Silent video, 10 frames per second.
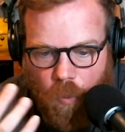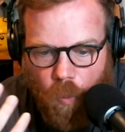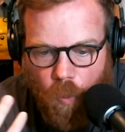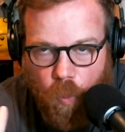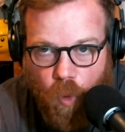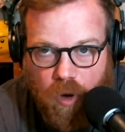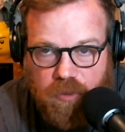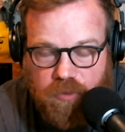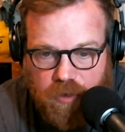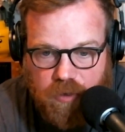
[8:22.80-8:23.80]
one
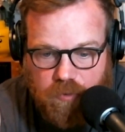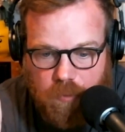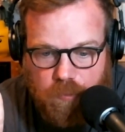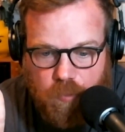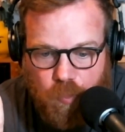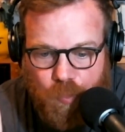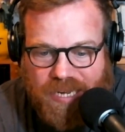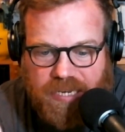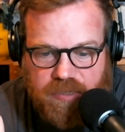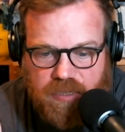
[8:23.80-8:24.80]
of the the
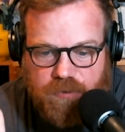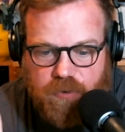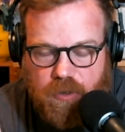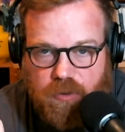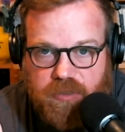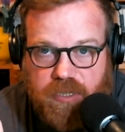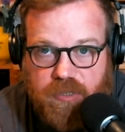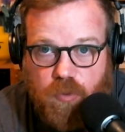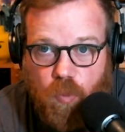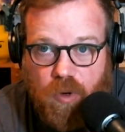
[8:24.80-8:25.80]
biggest
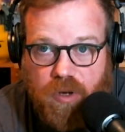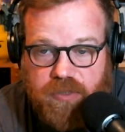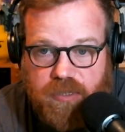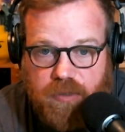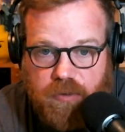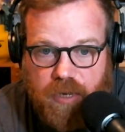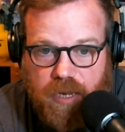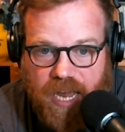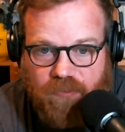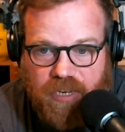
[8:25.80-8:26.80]
difficulties was
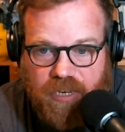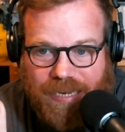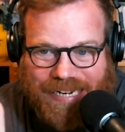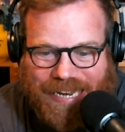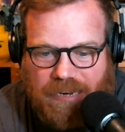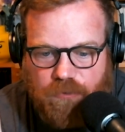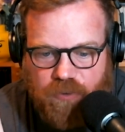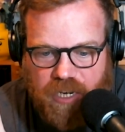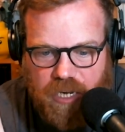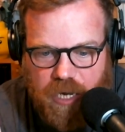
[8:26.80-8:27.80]
having an
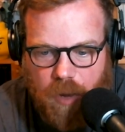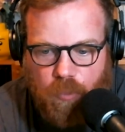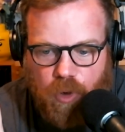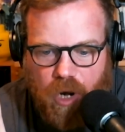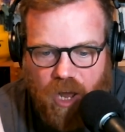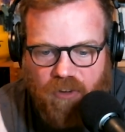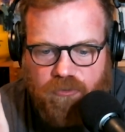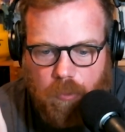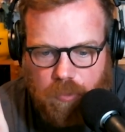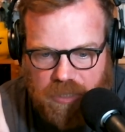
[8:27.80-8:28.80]
infinite number
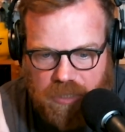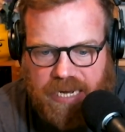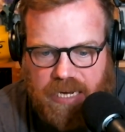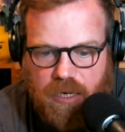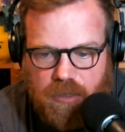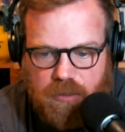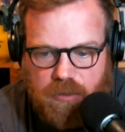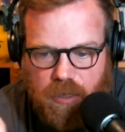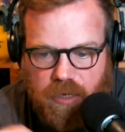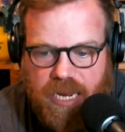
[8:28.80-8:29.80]
of blank
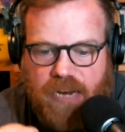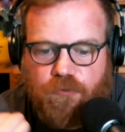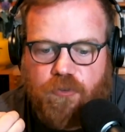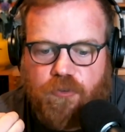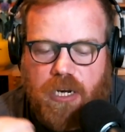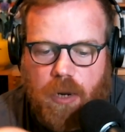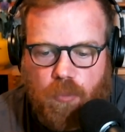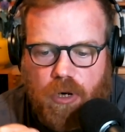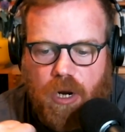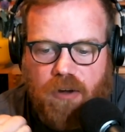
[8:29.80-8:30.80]
an infinite yeah.
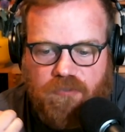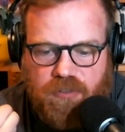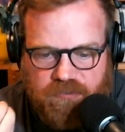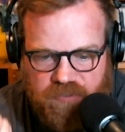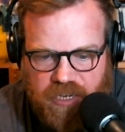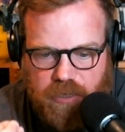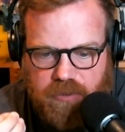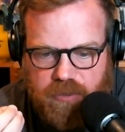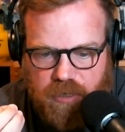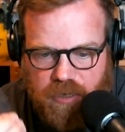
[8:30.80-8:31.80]
number of
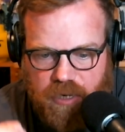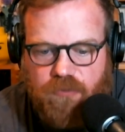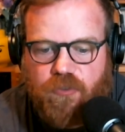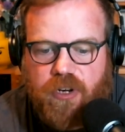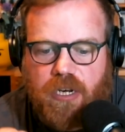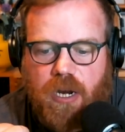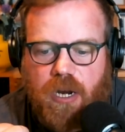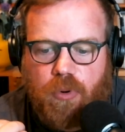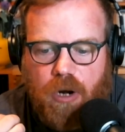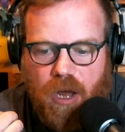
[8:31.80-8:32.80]
defendants, an infinite
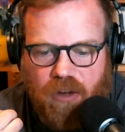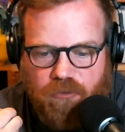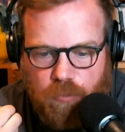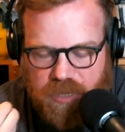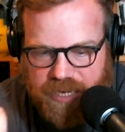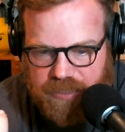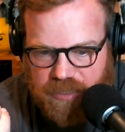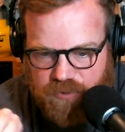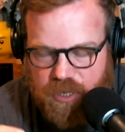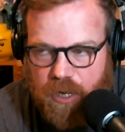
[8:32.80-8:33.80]
number of
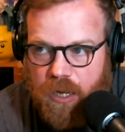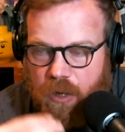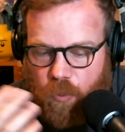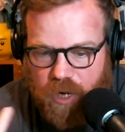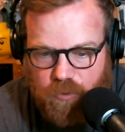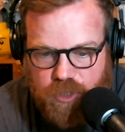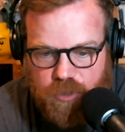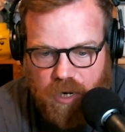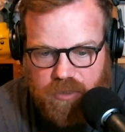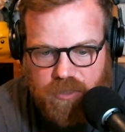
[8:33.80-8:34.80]
plaintiffs when I was
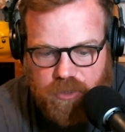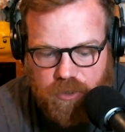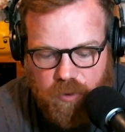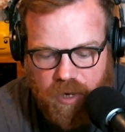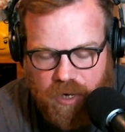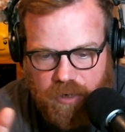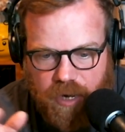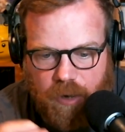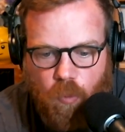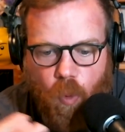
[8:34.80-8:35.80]
trying to do a,
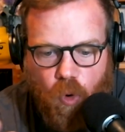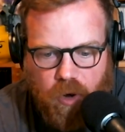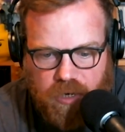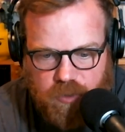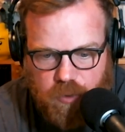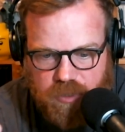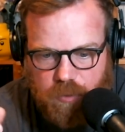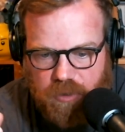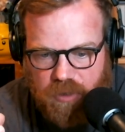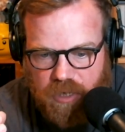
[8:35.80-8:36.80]
a warrant or
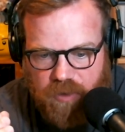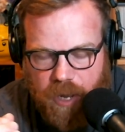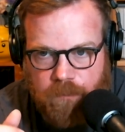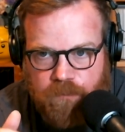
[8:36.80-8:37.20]
something like that.